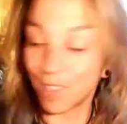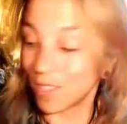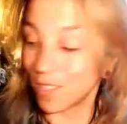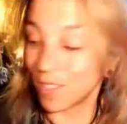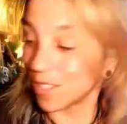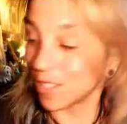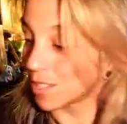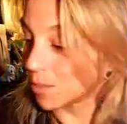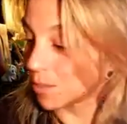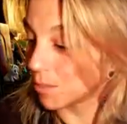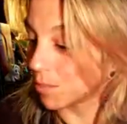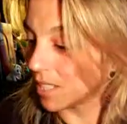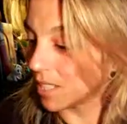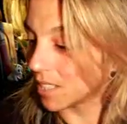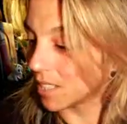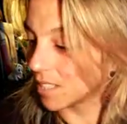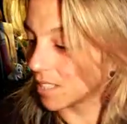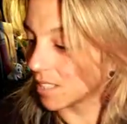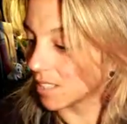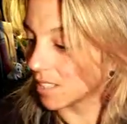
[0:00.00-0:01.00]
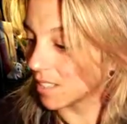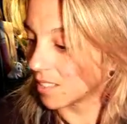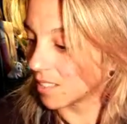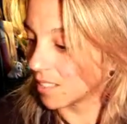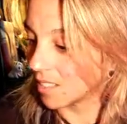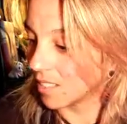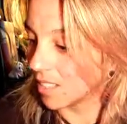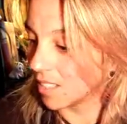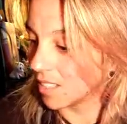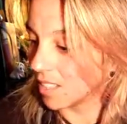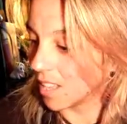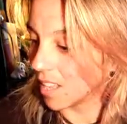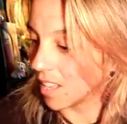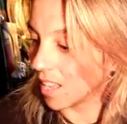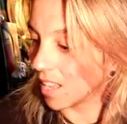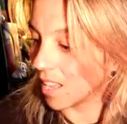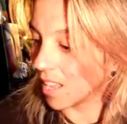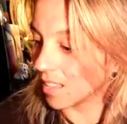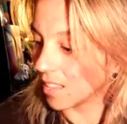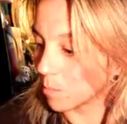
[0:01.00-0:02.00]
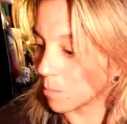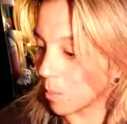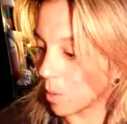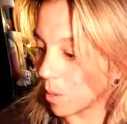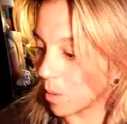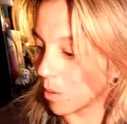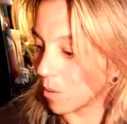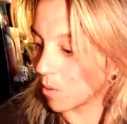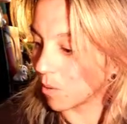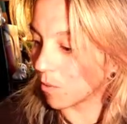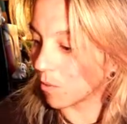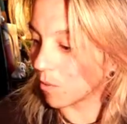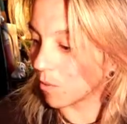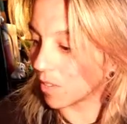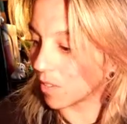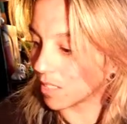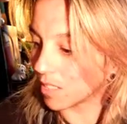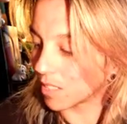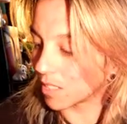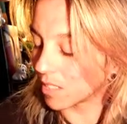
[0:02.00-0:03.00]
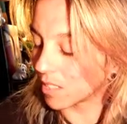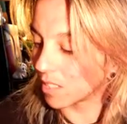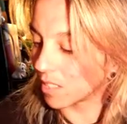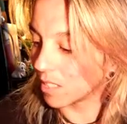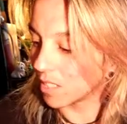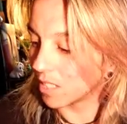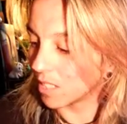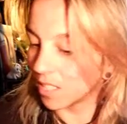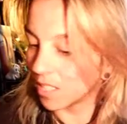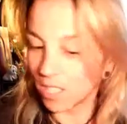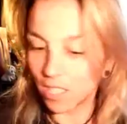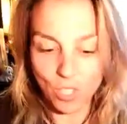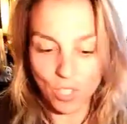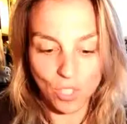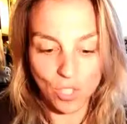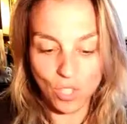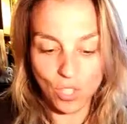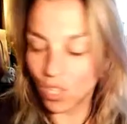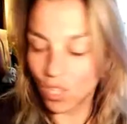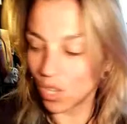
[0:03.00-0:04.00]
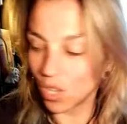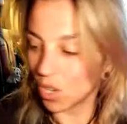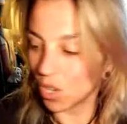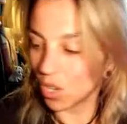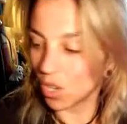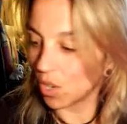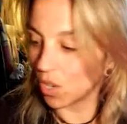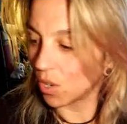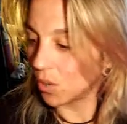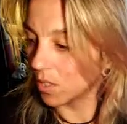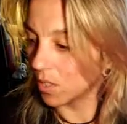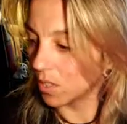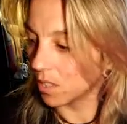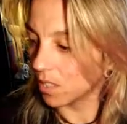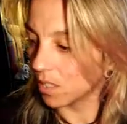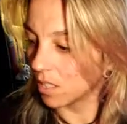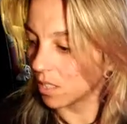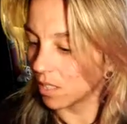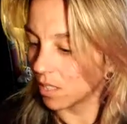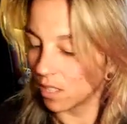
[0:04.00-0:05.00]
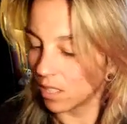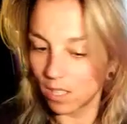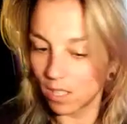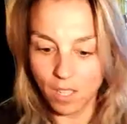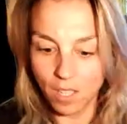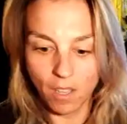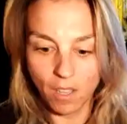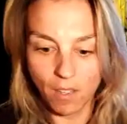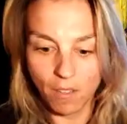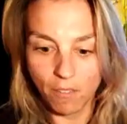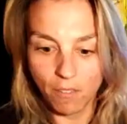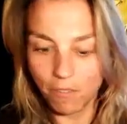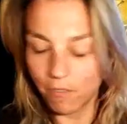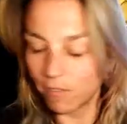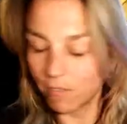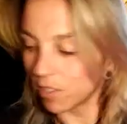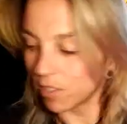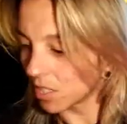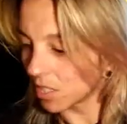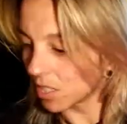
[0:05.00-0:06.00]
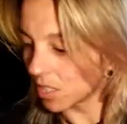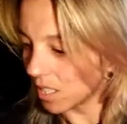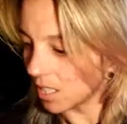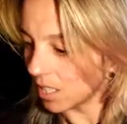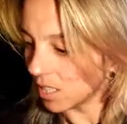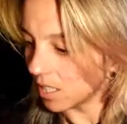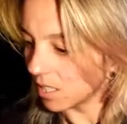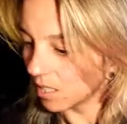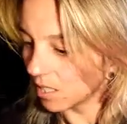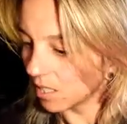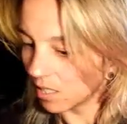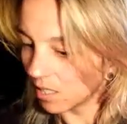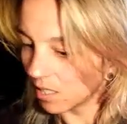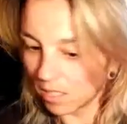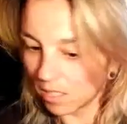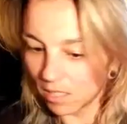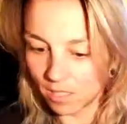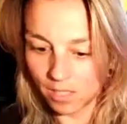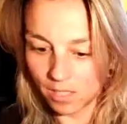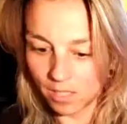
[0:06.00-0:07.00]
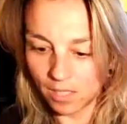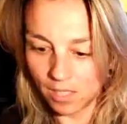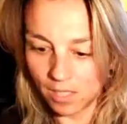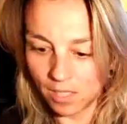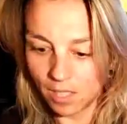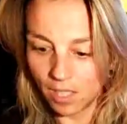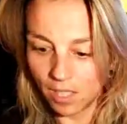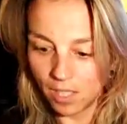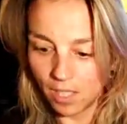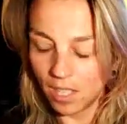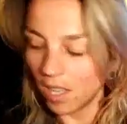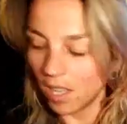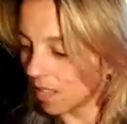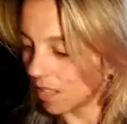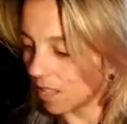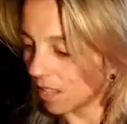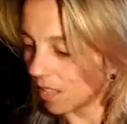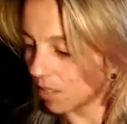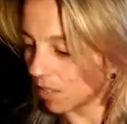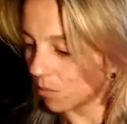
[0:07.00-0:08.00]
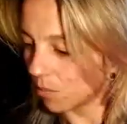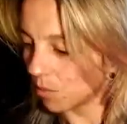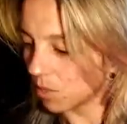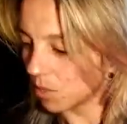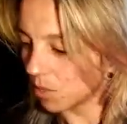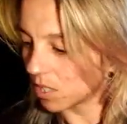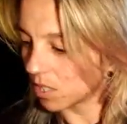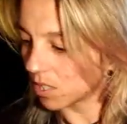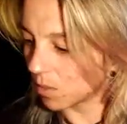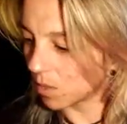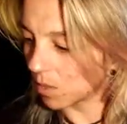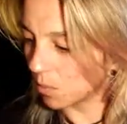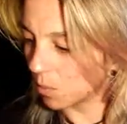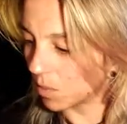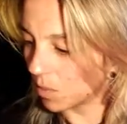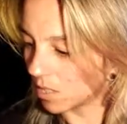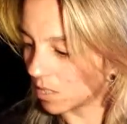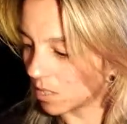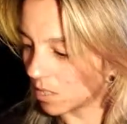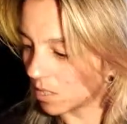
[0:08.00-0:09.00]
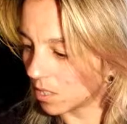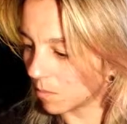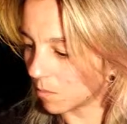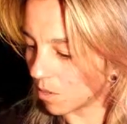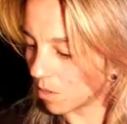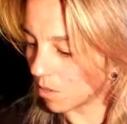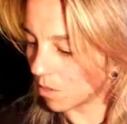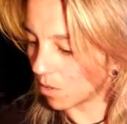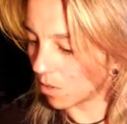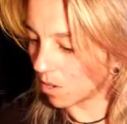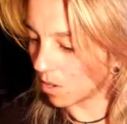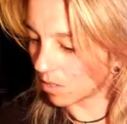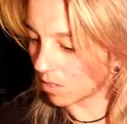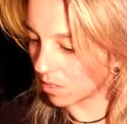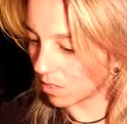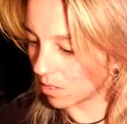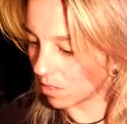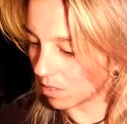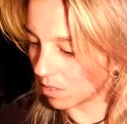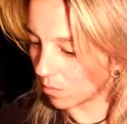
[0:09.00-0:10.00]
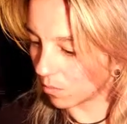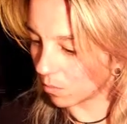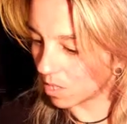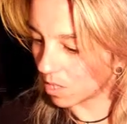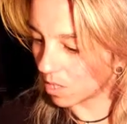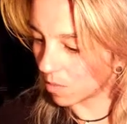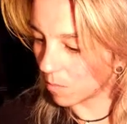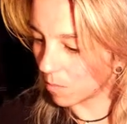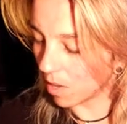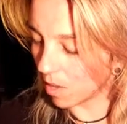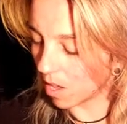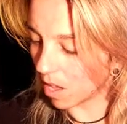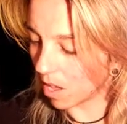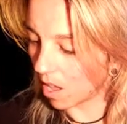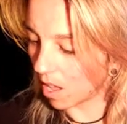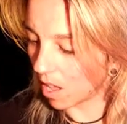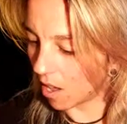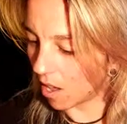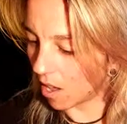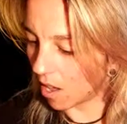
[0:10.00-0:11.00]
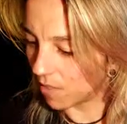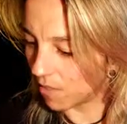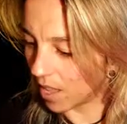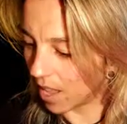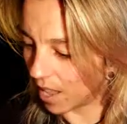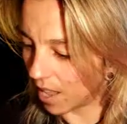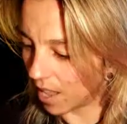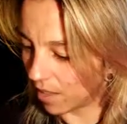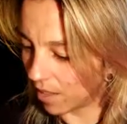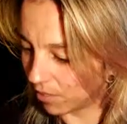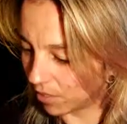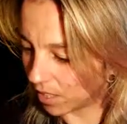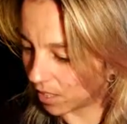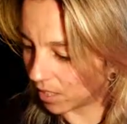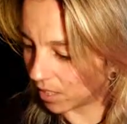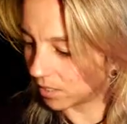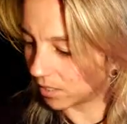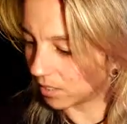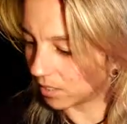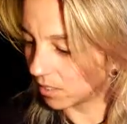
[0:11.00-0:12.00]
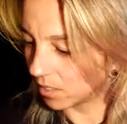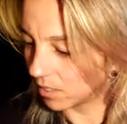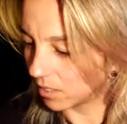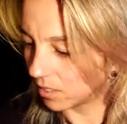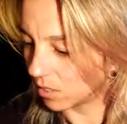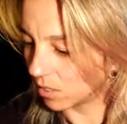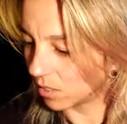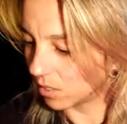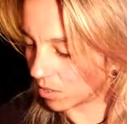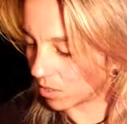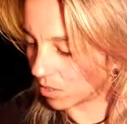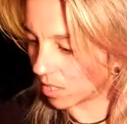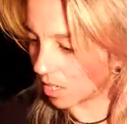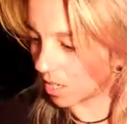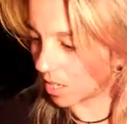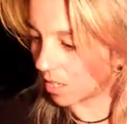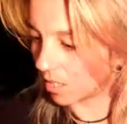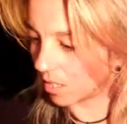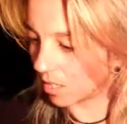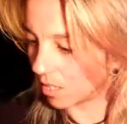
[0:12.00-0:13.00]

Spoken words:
week. That's perfect. So, firstly, I think we'll start with the Wisdom of the Oracle. Wisdom of the Avalon Oracle cards.